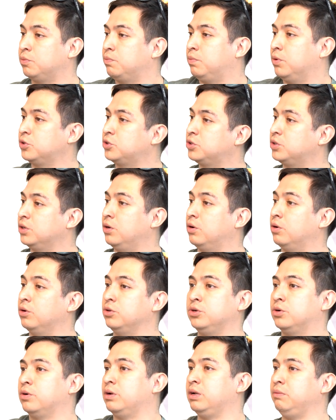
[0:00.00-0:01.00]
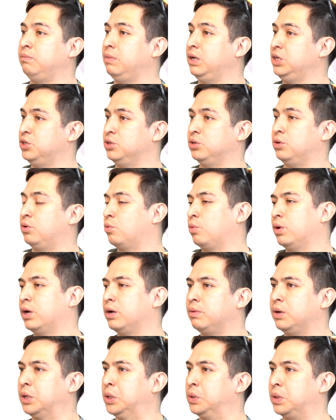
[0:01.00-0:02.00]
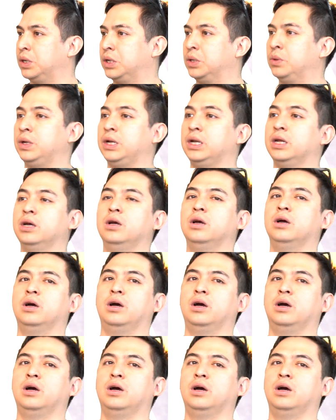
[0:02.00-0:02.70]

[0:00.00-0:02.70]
poster, on your animation, or whatever you are doing.